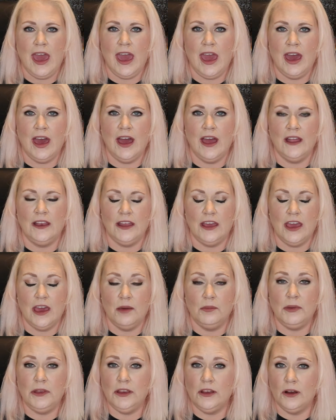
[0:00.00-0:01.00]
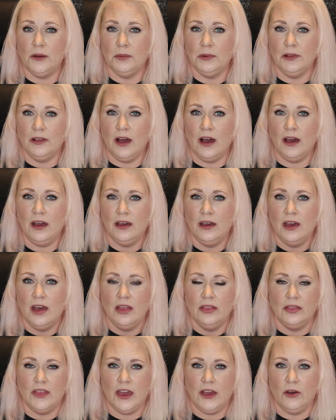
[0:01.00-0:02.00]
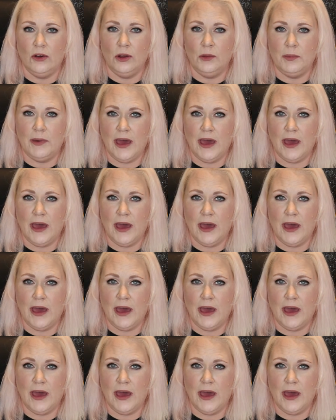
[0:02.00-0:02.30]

and him and Yarmila, they go to